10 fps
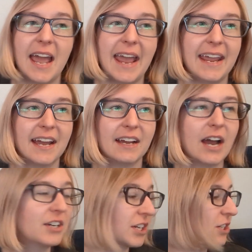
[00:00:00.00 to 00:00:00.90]
and
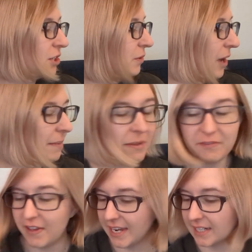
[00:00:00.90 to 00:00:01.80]
actually I should have grabbed the
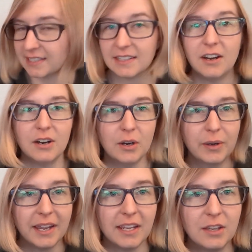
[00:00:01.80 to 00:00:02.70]
Vicks. Oh,
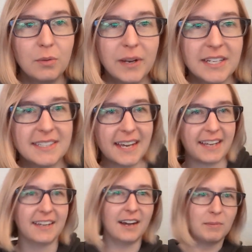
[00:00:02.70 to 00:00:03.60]
okay, you wait a
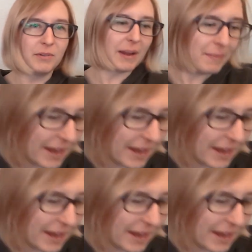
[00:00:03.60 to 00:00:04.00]
second, I'll be right